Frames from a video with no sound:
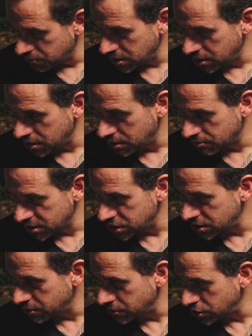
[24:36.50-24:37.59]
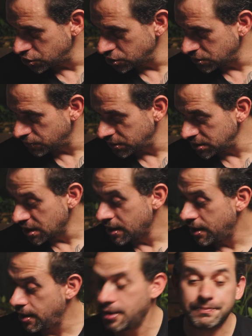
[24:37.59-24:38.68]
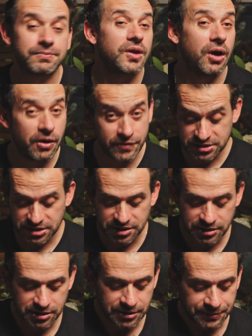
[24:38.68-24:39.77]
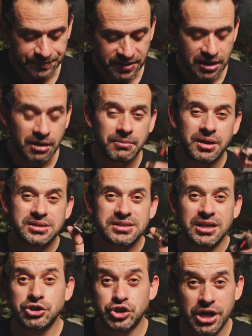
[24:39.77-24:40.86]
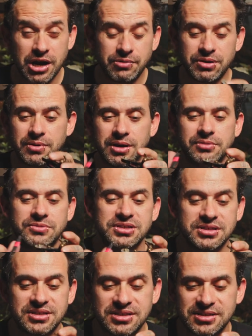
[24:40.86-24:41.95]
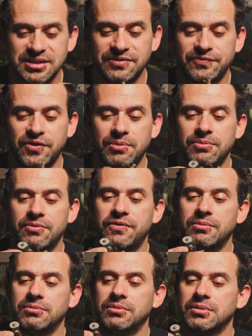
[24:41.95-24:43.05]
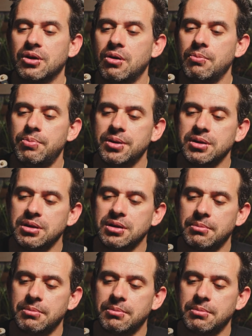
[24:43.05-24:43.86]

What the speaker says: be the machine I would choose for this. Obviously my Cello Jerry one, which is from a company in